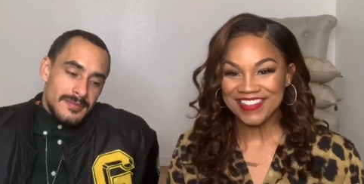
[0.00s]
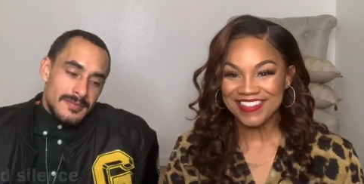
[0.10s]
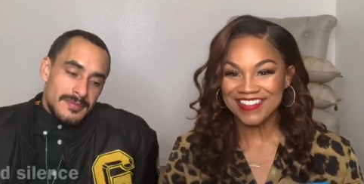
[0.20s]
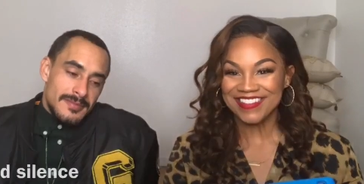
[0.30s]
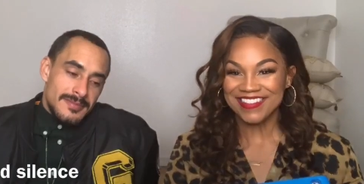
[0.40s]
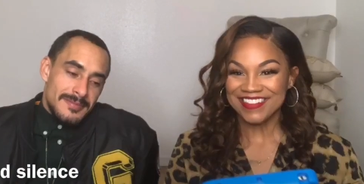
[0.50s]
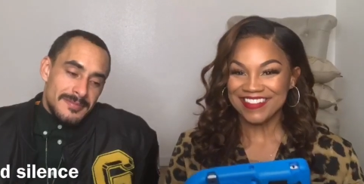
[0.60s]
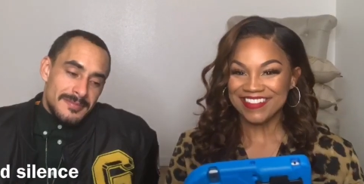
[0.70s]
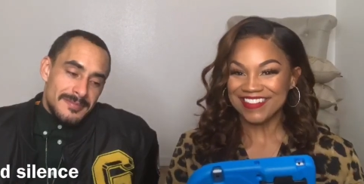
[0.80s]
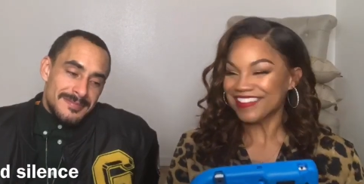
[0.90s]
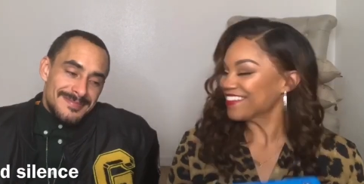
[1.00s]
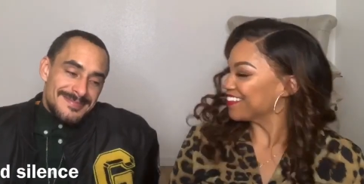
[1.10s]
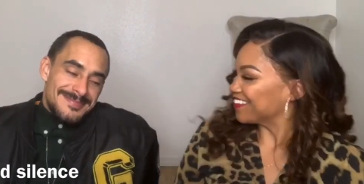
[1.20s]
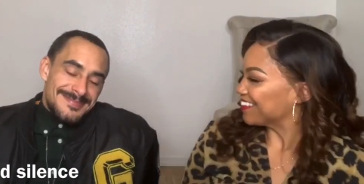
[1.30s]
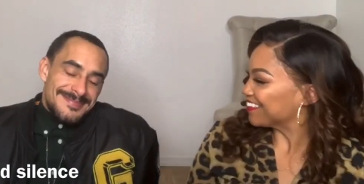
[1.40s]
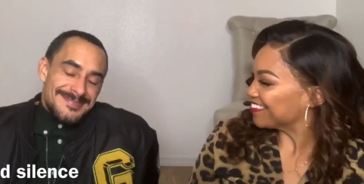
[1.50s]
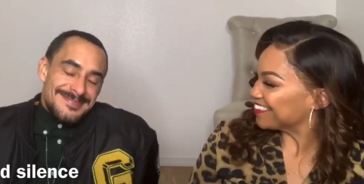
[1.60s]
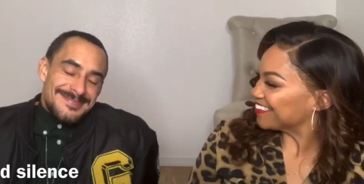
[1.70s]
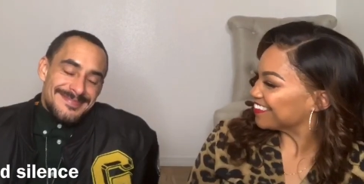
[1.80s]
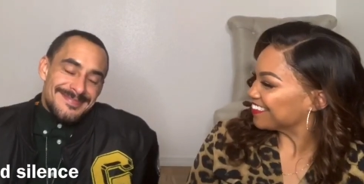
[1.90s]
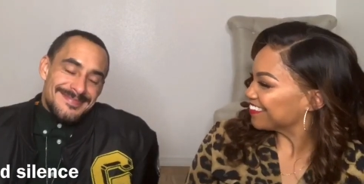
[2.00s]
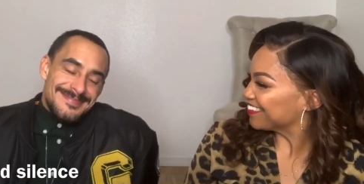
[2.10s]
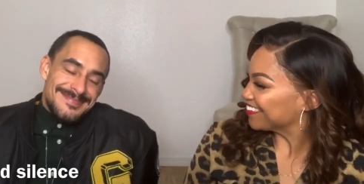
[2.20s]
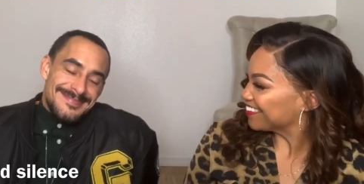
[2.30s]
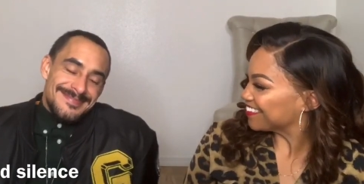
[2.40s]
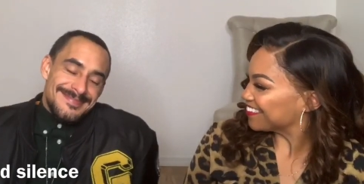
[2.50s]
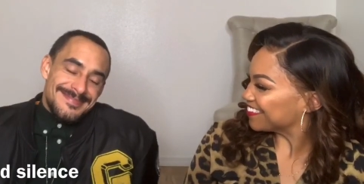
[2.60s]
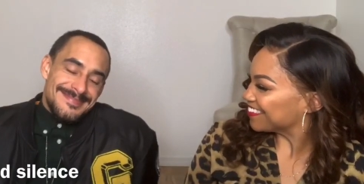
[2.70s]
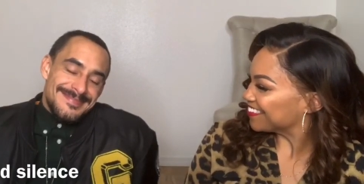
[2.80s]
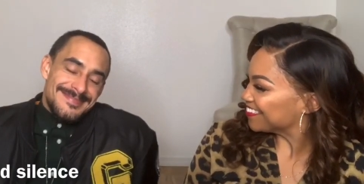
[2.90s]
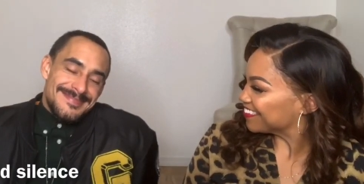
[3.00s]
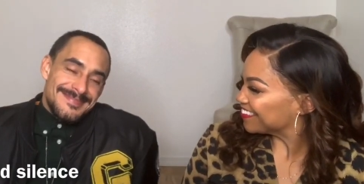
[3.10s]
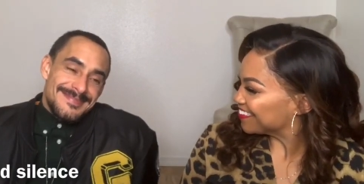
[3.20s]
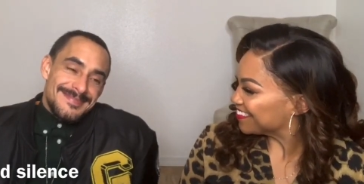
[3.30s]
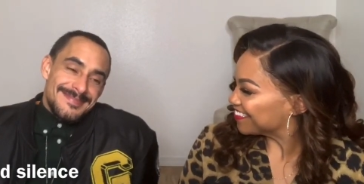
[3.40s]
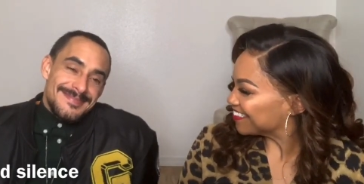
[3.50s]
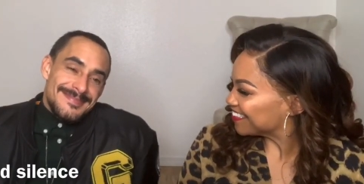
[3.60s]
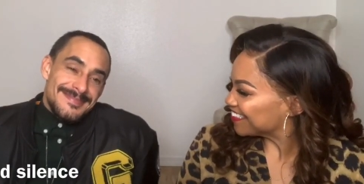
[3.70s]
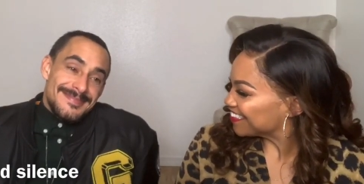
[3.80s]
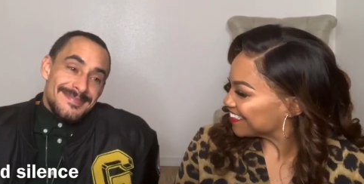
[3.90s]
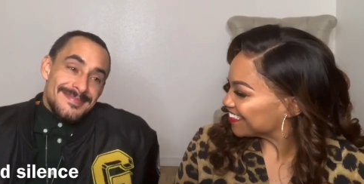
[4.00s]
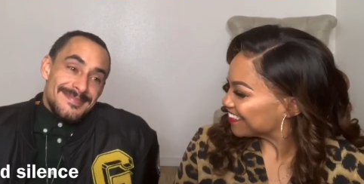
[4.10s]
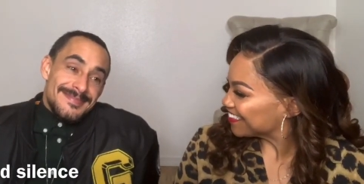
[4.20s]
(no one is talking)